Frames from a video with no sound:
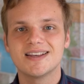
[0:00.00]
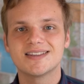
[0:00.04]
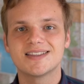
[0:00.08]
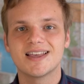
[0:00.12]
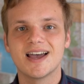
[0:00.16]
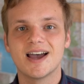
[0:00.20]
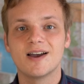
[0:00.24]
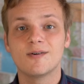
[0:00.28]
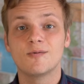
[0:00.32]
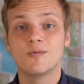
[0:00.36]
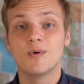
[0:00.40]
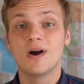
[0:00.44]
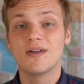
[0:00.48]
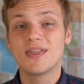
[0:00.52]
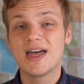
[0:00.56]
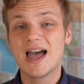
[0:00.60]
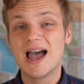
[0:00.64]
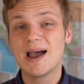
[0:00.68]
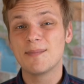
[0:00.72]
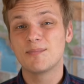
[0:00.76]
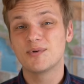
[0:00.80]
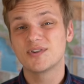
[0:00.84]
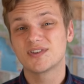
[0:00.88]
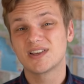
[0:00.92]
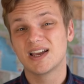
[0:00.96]
is that while the
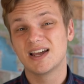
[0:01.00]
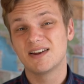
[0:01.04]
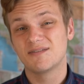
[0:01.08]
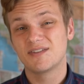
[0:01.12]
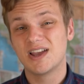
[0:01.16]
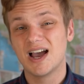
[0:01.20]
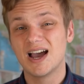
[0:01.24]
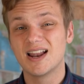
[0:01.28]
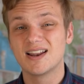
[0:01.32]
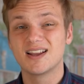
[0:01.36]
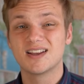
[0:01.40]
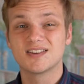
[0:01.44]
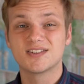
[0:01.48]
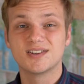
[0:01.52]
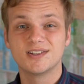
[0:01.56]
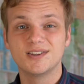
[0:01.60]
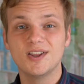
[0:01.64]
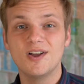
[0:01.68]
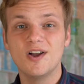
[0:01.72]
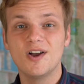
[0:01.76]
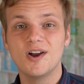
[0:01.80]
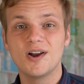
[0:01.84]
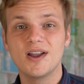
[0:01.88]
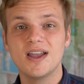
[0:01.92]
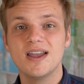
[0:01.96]
app was kind of guiding us
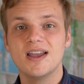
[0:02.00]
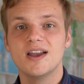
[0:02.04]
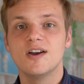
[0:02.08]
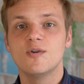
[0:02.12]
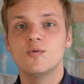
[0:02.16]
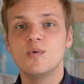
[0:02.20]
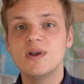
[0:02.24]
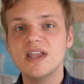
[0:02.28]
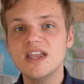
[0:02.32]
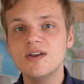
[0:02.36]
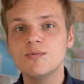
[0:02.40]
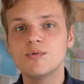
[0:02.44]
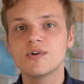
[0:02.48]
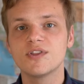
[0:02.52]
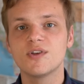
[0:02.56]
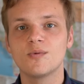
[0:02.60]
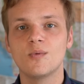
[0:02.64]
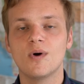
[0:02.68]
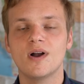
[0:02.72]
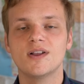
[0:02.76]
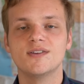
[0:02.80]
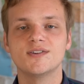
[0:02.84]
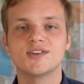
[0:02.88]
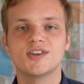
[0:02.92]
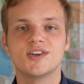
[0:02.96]
along, we were the
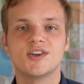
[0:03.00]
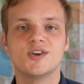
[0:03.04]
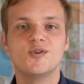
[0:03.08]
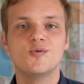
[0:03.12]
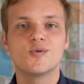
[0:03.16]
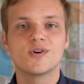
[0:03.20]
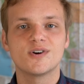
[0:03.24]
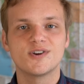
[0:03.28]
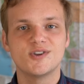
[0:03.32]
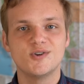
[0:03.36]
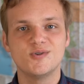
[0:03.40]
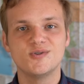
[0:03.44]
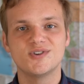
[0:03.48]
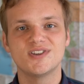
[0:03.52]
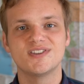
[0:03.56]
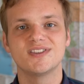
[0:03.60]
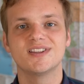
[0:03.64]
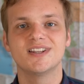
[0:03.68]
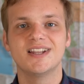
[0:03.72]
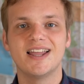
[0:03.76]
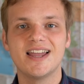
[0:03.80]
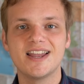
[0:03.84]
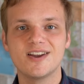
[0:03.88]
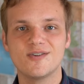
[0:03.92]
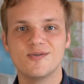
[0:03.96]
ones who were using
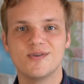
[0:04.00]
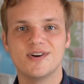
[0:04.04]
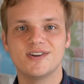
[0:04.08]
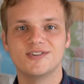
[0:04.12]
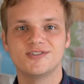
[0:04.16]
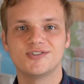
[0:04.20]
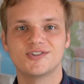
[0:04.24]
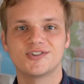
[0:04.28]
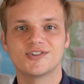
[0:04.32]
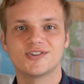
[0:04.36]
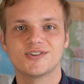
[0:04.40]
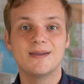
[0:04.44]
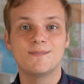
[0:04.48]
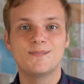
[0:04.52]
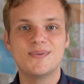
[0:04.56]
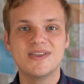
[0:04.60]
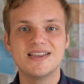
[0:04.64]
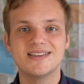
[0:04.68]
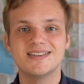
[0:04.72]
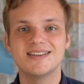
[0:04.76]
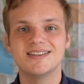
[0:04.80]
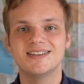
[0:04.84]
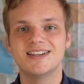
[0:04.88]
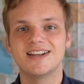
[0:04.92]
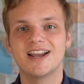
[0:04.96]
the language and
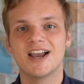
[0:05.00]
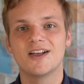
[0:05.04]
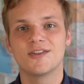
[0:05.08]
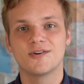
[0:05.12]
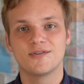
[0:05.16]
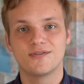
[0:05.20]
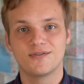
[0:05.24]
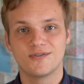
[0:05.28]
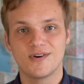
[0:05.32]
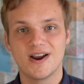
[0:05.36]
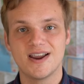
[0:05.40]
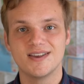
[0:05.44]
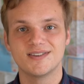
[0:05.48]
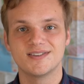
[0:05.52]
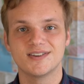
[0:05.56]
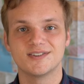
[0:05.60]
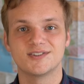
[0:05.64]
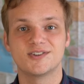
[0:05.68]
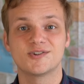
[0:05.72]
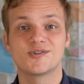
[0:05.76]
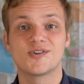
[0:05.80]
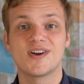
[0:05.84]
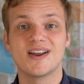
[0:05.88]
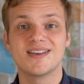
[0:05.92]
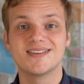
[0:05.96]
piecing together
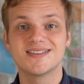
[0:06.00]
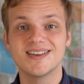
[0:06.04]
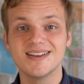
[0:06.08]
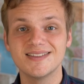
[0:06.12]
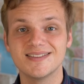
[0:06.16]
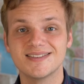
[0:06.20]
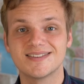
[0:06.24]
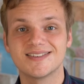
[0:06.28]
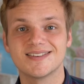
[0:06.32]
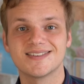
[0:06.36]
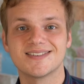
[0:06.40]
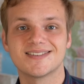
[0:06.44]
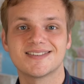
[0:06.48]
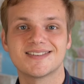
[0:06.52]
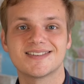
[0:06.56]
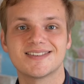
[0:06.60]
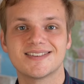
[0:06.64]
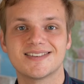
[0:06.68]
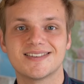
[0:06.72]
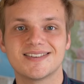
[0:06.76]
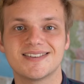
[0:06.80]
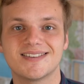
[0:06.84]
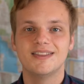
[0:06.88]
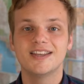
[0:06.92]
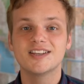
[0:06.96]
phrases to create
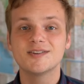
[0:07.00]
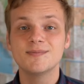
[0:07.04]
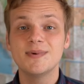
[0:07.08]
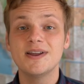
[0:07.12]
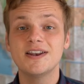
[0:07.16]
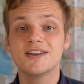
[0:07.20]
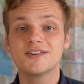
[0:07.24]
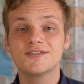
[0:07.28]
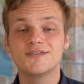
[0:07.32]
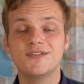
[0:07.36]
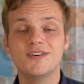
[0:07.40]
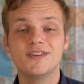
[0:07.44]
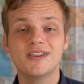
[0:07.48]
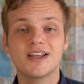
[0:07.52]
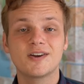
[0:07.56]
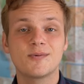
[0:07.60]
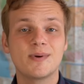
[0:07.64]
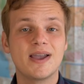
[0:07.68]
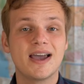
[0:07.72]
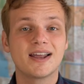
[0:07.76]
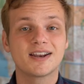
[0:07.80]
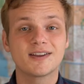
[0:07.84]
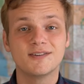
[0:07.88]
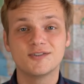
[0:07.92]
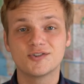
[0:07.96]
sentences. This made us feel like
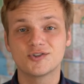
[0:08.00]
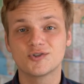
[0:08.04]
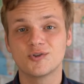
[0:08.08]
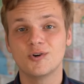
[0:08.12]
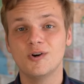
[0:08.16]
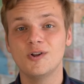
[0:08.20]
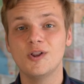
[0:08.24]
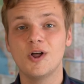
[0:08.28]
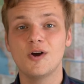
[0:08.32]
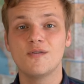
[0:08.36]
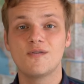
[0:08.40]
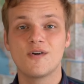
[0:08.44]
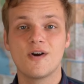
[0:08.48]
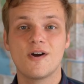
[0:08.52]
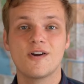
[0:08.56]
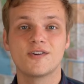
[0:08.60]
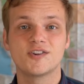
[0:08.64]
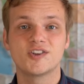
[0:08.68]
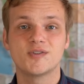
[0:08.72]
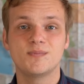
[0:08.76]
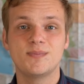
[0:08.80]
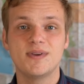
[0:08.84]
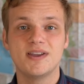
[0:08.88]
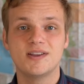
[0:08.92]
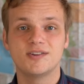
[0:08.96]
we had control over our
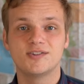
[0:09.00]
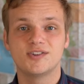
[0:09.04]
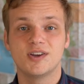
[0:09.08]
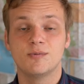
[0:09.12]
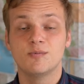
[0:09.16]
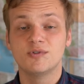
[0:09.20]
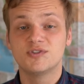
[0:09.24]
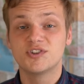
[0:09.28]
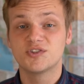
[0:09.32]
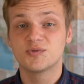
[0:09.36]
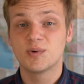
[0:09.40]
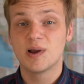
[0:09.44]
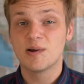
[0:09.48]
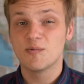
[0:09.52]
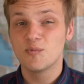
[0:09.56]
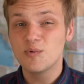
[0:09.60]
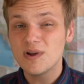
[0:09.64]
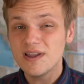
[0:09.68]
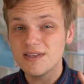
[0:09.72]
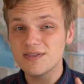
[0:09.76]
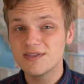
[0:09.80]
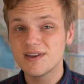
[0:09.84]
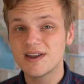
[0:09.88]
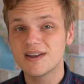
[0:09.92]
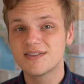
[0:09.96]
speech, and which is why
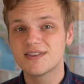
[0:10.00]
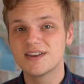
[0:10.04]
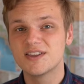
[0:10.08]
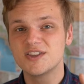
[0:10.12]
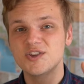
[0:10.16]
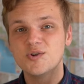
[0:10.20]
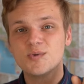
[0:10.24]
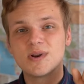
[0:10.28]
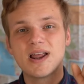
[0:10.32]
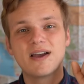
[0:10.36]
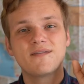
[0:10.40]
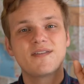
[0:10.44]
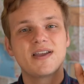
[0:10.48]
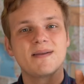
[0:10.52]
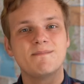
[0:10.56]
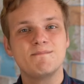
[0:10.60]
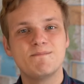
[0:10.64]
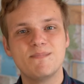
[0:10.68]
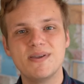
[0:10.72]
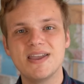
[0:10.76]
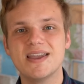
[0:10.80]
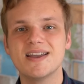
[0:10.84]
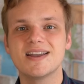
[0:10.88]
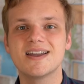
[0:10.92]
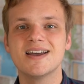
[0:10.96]
we think that you would have a
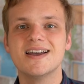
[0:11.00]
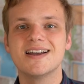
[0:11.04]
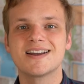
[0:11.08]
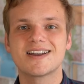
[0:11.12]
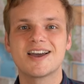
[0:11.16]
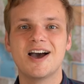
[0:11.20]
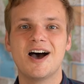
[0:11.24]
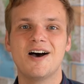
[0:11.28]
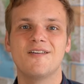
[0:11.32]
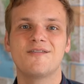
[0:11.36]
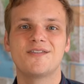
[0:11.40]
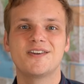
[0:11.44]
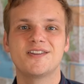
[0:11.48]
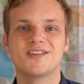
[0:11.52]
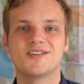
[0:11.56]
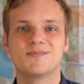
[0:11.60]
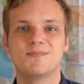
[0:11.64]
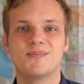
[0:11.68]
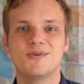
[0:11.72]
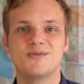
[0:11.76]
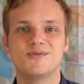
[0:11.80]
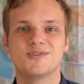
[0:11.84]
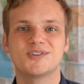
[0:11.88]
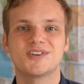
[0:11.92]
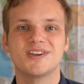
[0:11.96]
big confidence
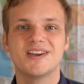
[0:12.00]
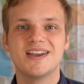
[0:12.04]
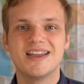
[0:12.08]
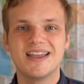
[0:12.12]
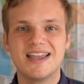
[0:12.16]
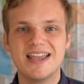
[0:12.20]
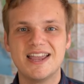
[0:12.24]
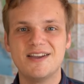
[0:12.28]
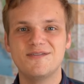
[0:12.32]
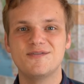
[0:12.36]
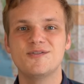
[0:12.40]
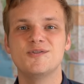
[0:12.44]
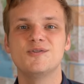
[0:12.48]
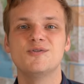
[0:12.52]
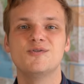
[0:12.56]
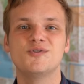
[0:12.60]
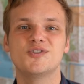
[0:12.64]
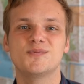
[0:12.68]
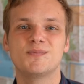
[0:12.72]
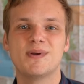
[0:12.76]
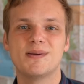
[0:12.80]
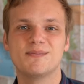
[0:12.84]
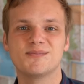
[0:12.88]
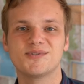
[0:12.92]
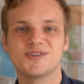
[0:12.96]
boost if you
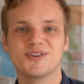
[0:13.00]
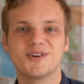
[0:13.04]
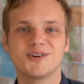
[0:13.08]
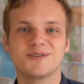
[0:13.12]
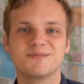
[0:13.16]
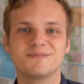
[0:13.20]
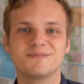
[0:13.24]
use Pimsleur.